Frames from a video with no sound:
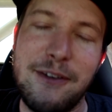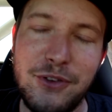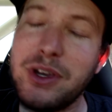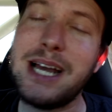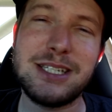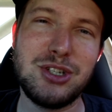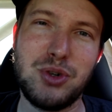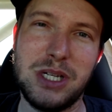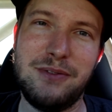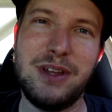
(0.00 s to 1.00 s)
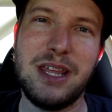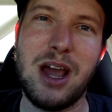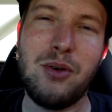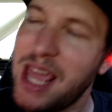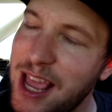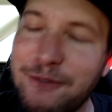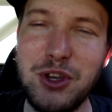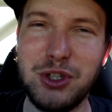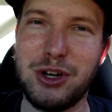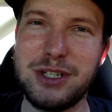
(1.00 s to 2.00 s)
if you guys enjoyed the video, if
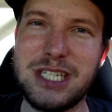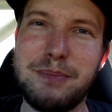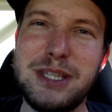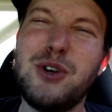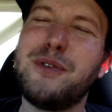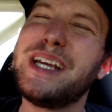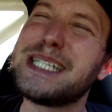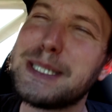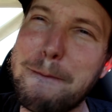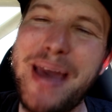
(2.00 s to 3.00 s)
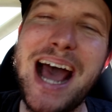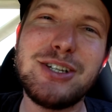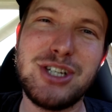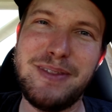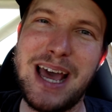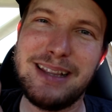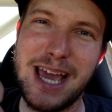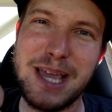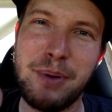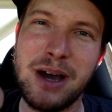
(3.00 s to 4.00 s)
you learned something, don't forget to smash that
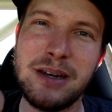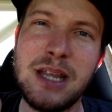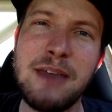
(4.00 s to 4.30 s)
like button.